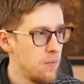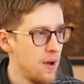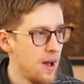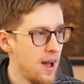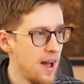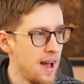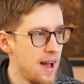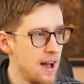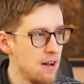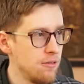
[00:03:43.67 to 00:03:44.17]

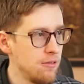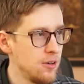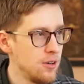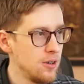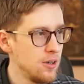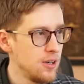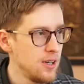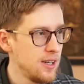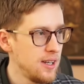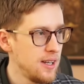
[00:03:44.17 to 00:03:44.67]

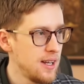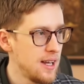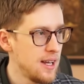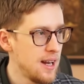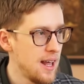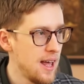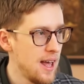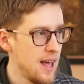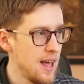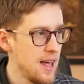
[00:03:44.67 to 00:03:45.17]
power
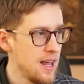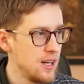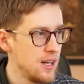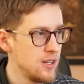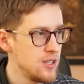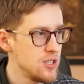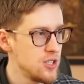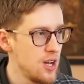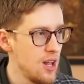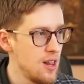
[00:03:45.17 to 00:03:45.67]
and
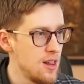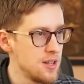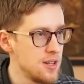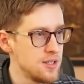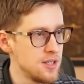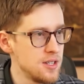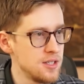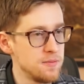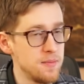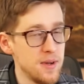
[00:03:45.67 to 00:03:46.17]
energy?
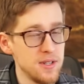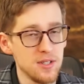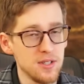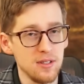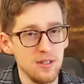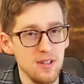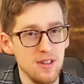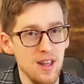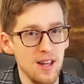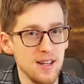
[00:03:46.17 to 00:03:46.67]
This is
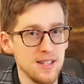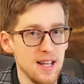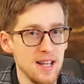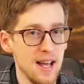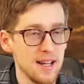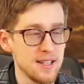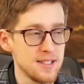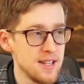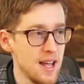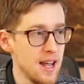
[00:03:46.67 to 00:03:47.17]
basically the
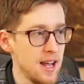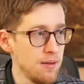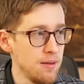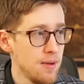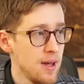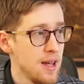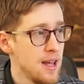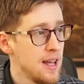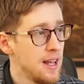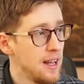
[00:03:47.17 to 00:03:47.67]
exact
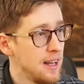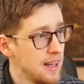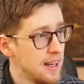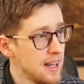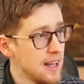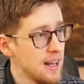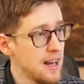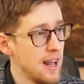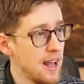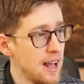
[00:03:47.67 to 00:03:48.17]
same.
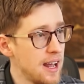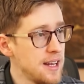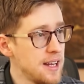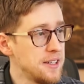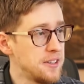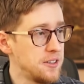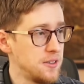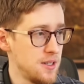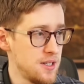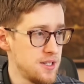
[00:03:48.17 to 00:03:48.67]
And
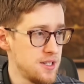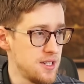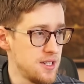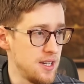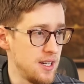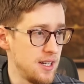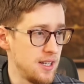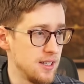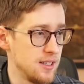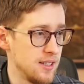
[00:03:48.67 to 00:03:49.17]

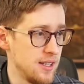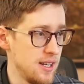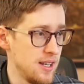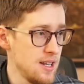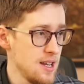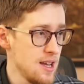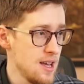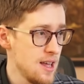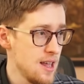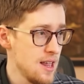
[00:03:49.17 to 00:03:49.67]

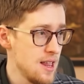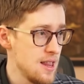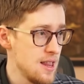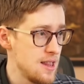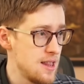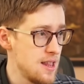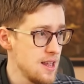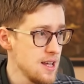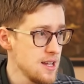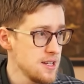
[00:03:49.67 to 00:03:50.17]
interestingly,
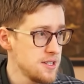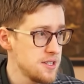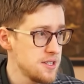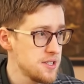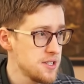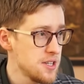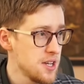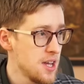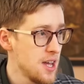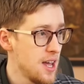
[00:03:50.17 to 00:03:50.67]

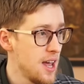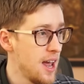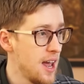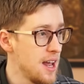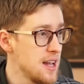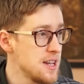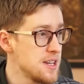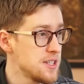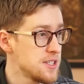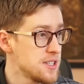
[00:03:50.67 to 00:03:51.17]
this
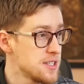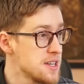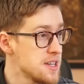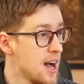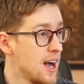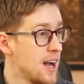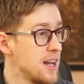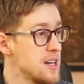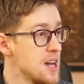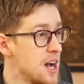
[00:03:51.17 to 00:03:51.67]
is
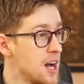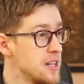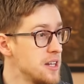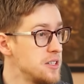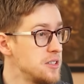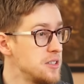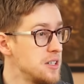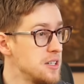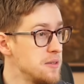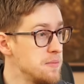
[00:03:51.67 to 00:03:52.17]

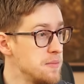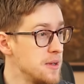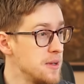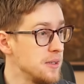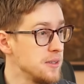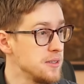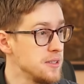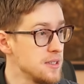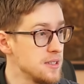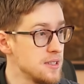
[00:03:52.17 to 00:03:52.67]
$900
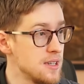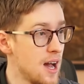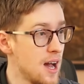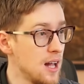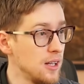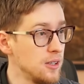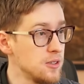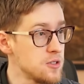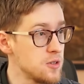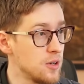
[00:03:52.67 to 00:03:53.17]
million
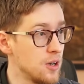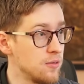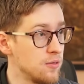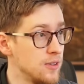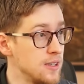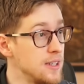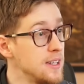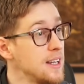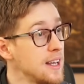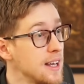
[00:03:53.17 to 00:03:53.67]

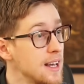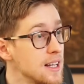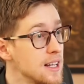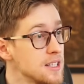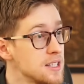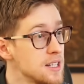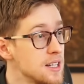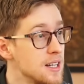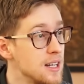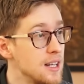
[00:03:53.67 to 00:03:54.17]
roughly,
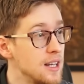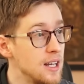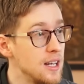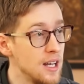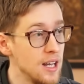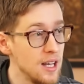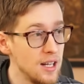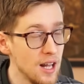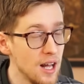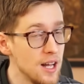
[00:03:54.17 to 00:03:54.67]
and
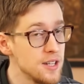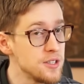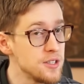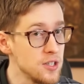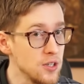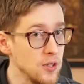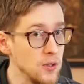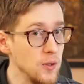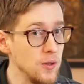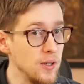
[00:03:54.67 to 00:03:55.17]
it does
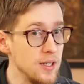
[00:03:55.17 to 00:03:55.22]
include